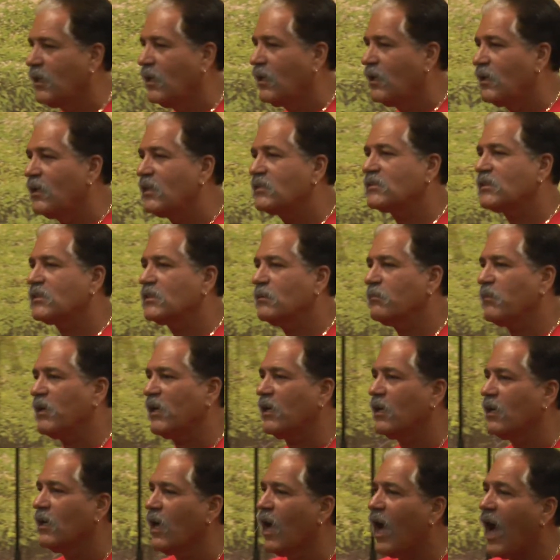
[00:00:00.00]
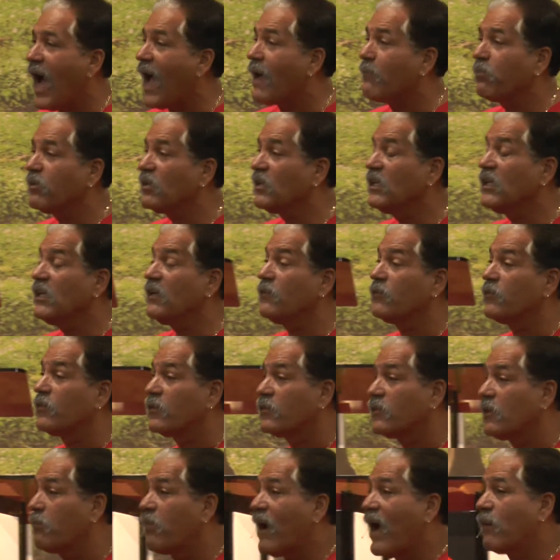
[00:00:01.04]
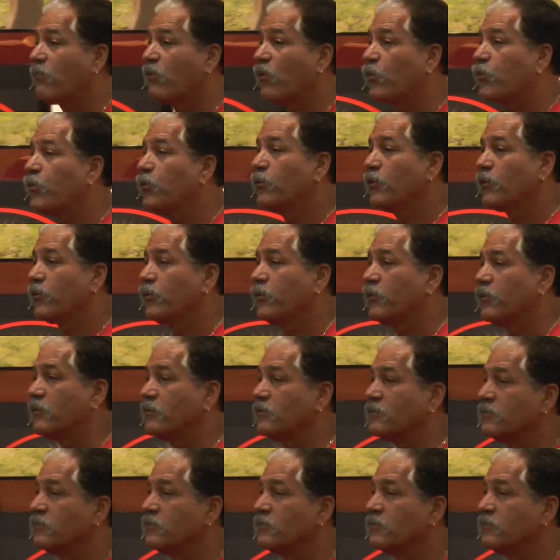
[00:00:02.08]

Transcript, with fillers: Listen to me. I believe the Bible through and through.